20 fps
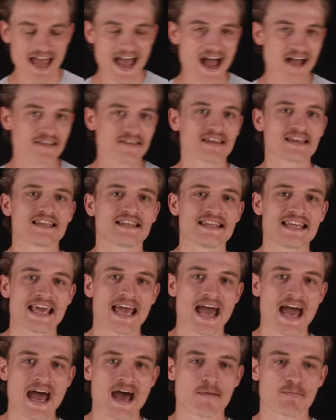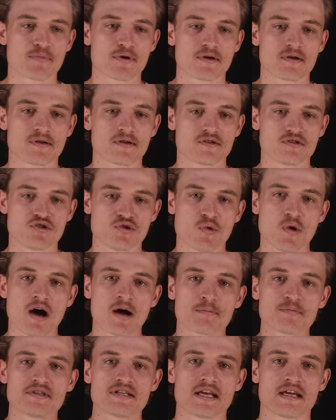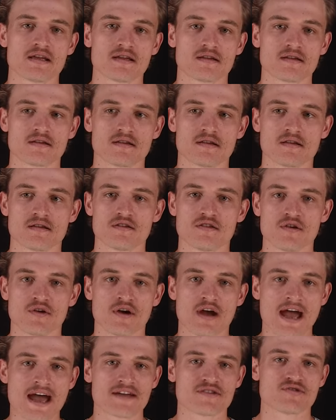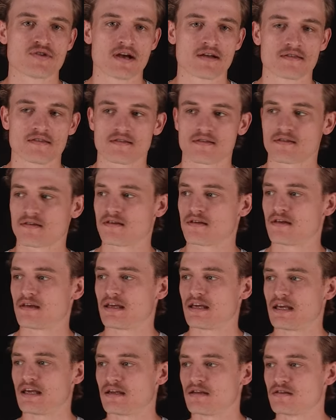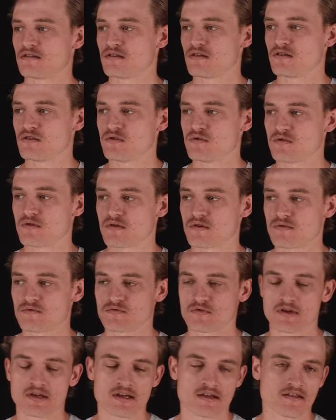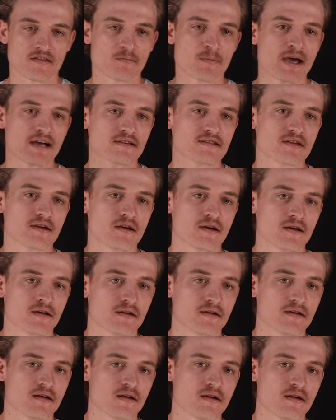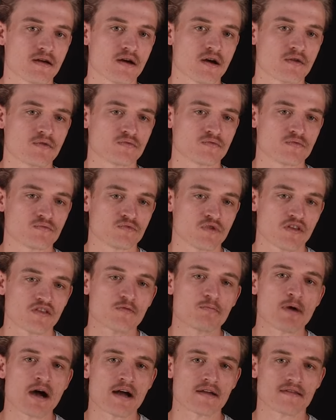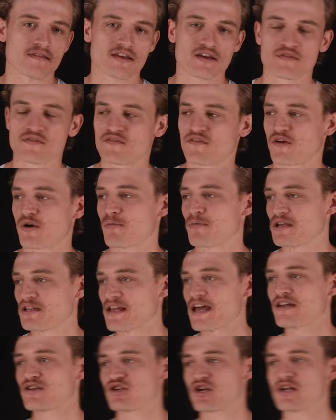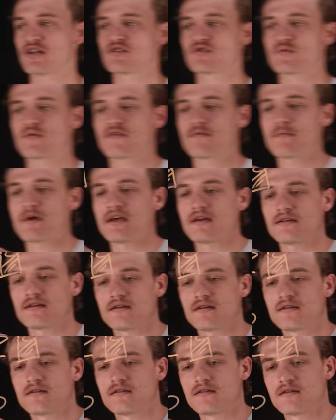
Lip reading: asking the app to update your address, and you'd expect a response confirming that change was made.